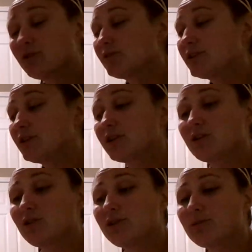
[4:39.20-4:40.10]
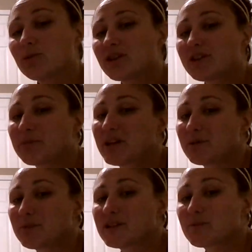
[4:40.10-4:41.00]
hold it, you can hold it, but with it being a
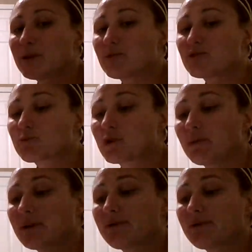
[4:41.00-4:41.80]
piece of paper, it's probably